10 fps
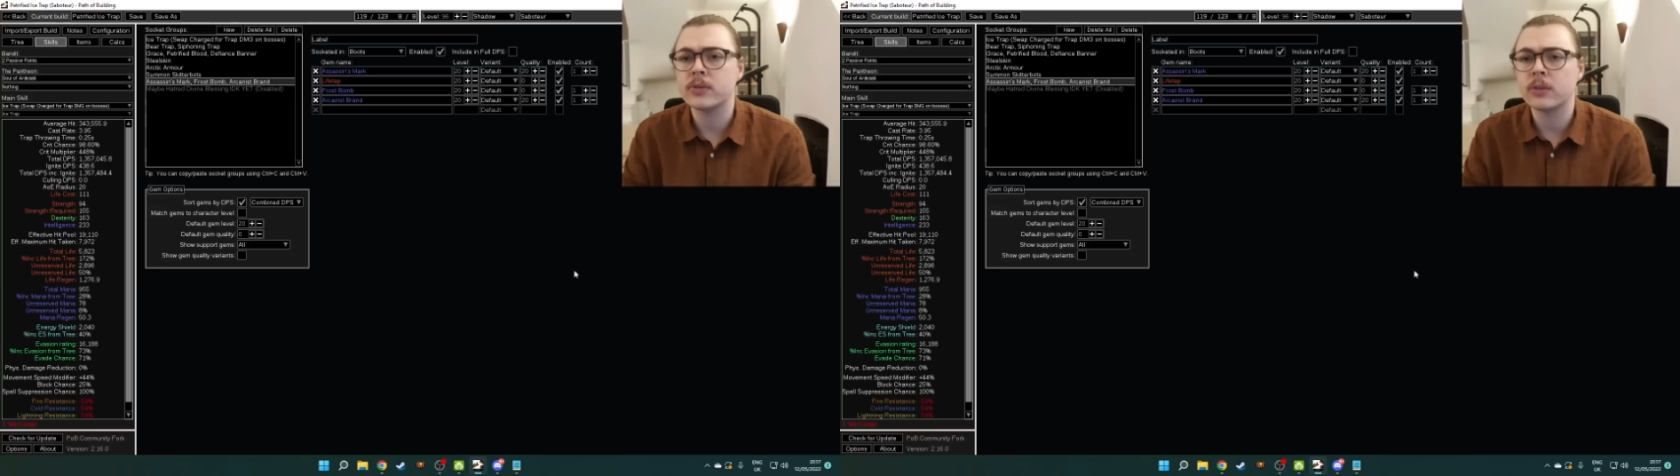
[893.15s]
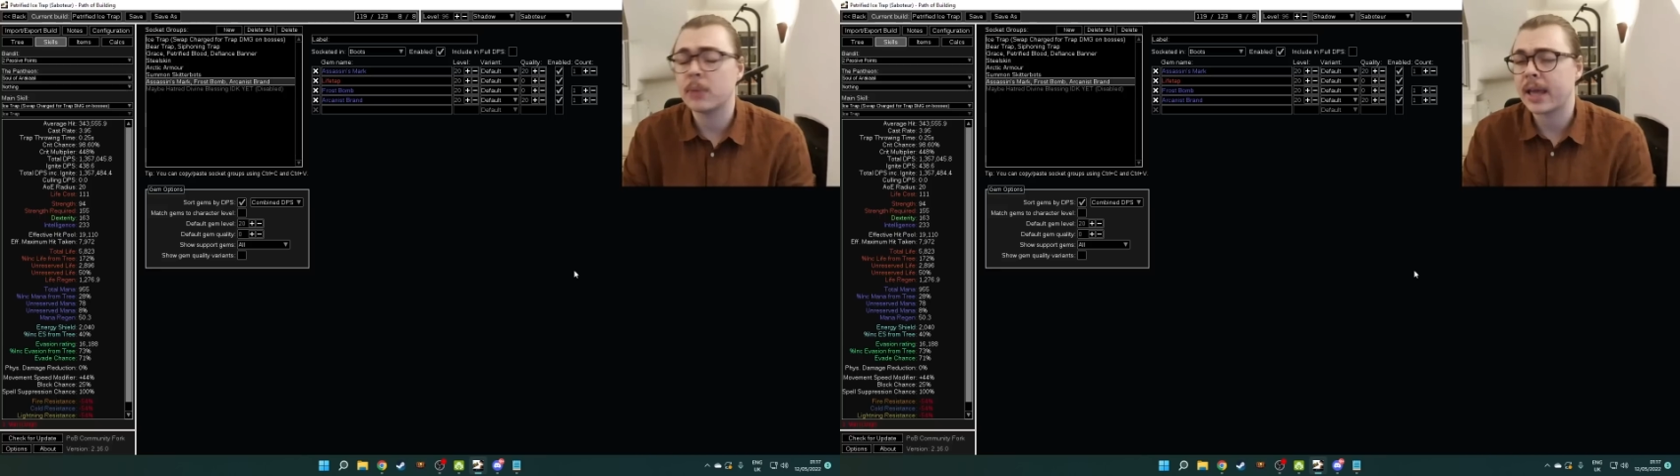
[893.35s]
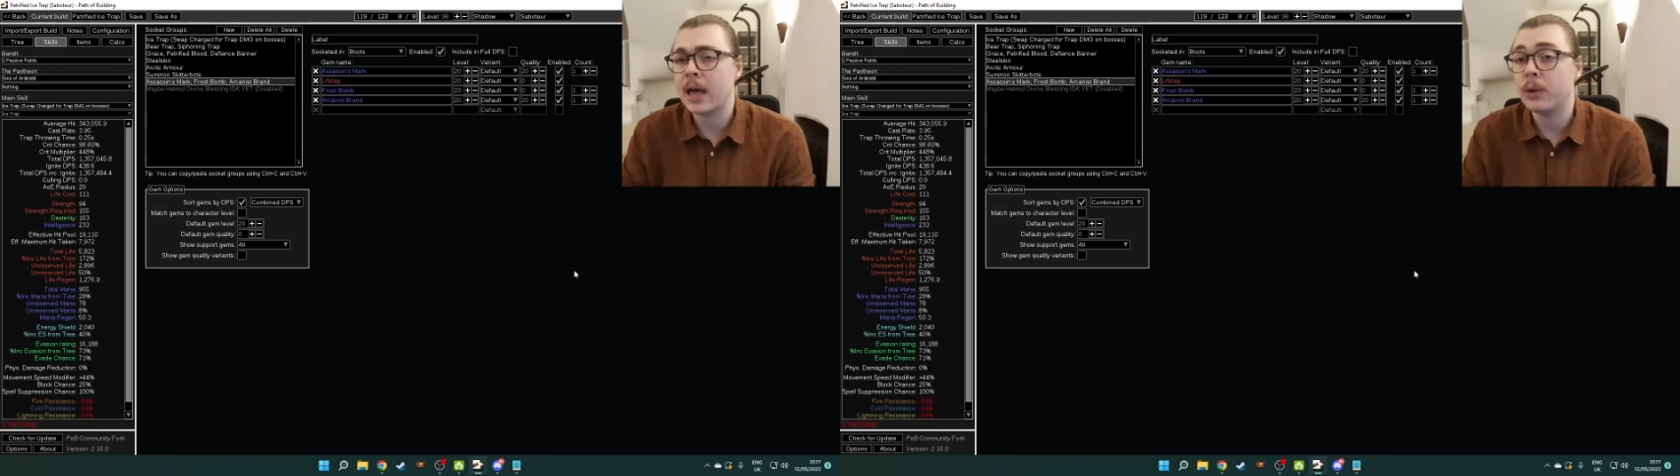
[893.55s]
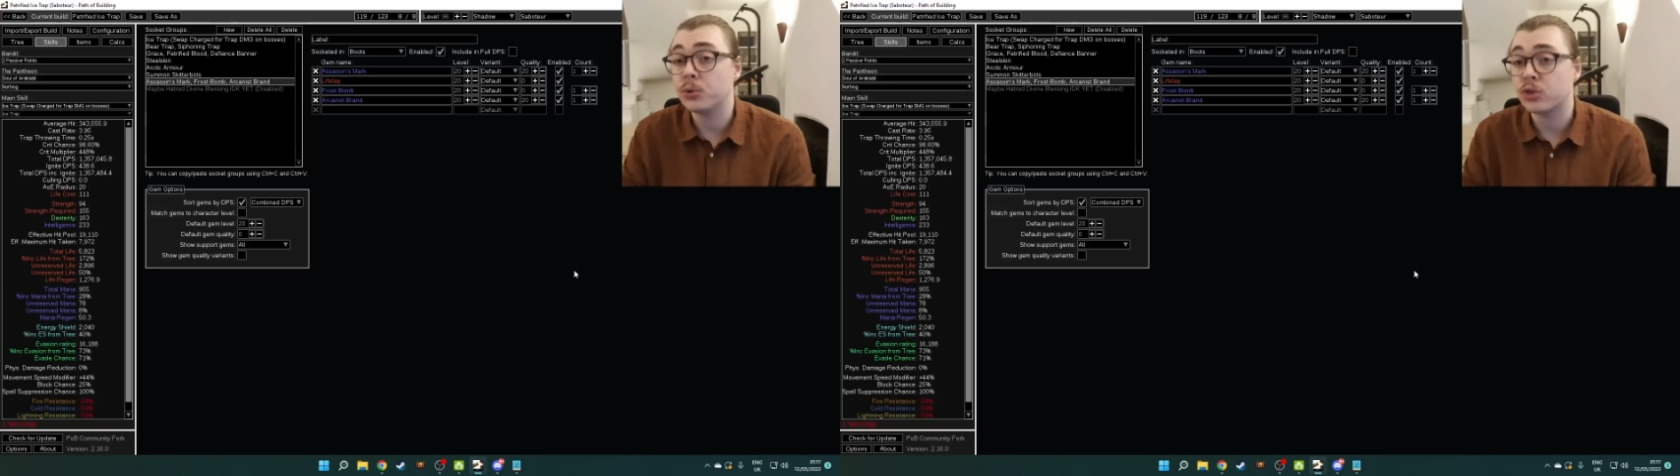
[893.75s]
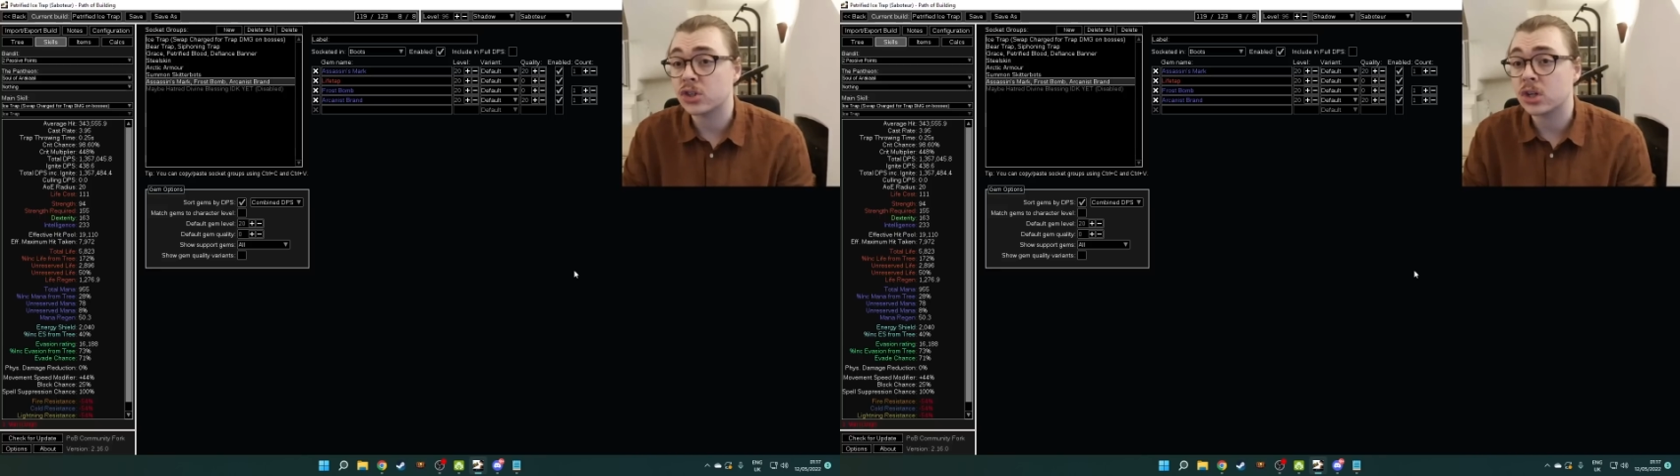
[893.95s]
from like
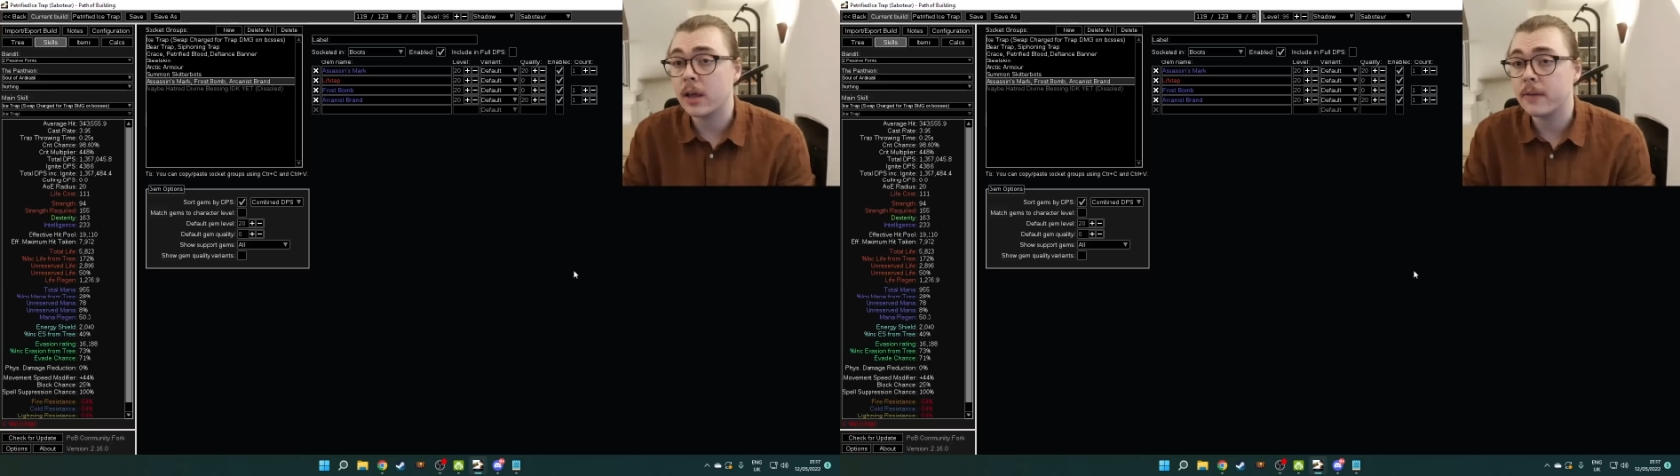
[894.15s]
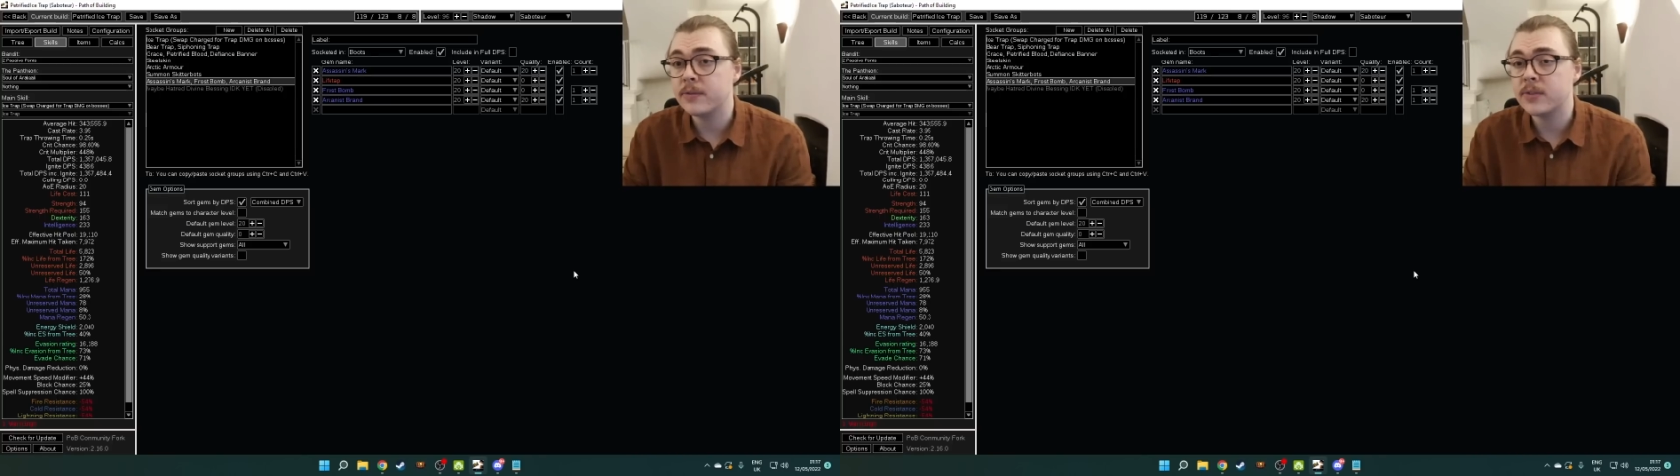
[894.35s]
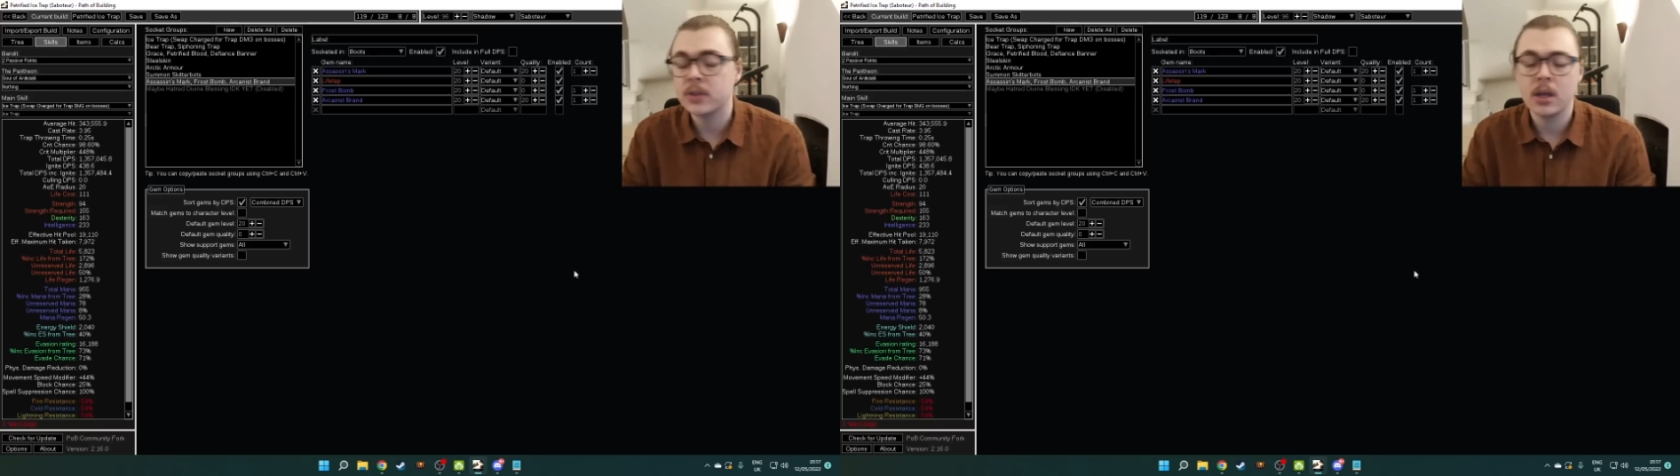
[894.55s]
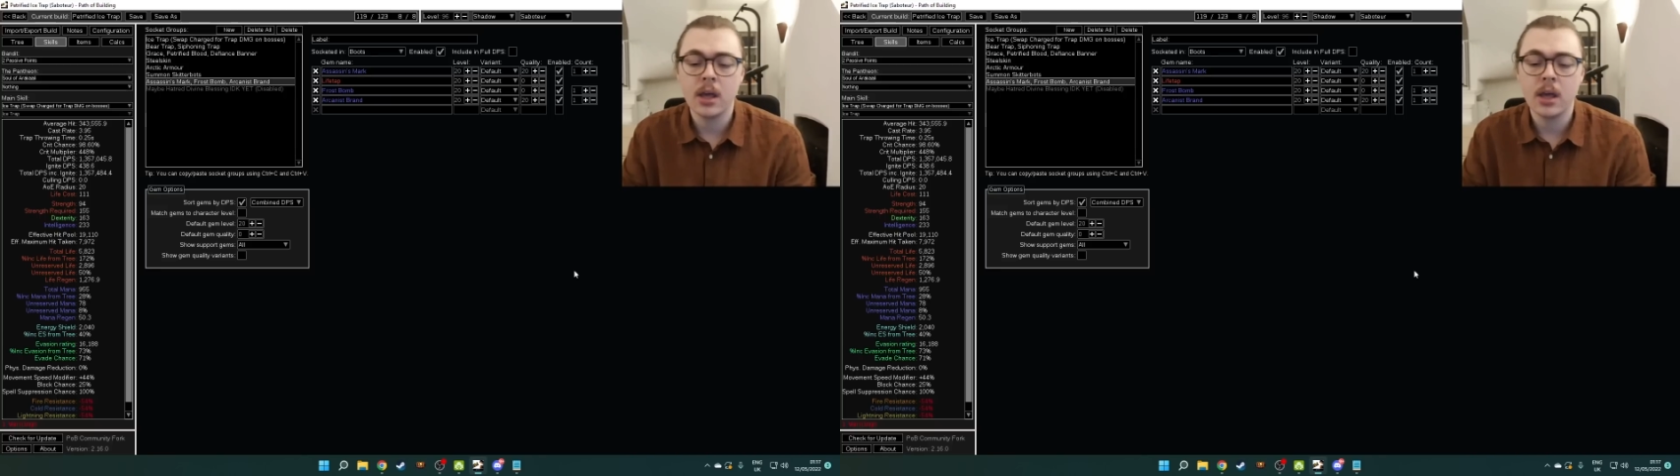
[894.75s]
Eldritch Gloves